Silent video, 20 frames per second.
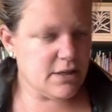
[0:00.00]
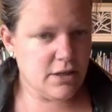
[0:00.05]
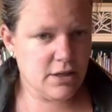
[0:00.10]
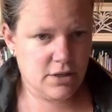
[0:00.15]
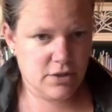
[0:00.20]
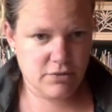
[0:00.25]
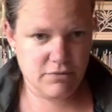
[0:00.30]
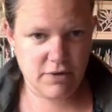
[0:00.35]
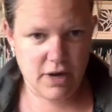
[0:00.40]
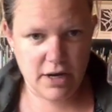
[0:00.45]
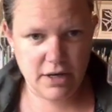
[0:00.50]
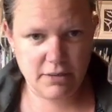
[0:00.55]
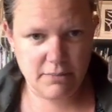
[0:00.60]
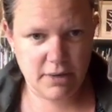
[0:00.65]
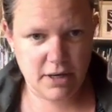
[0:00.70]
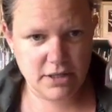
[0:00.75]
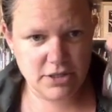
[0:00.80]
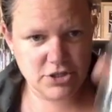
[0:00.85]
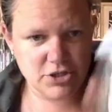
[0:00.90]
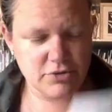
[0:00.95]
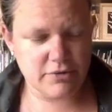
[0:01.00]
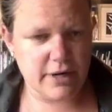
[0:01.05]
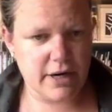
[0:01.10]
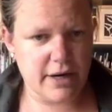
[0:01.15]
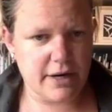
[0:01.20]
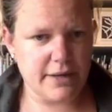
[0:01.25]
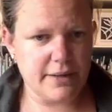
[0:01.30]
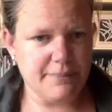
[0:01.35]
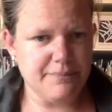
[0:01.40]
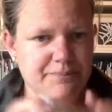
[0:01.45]
You've got your Mars
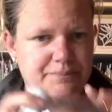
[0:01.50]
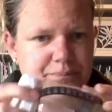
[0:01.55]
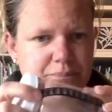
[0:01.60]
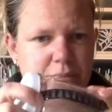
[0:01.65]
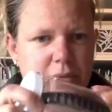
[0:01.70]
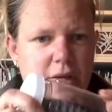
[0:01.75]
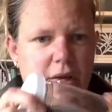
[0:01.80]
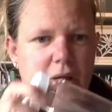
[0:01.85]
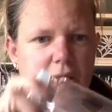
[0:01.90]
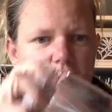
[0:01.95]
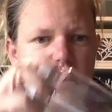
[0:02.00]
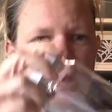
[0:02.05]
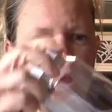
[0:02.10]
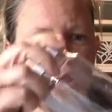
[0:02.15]
terrarium, okay?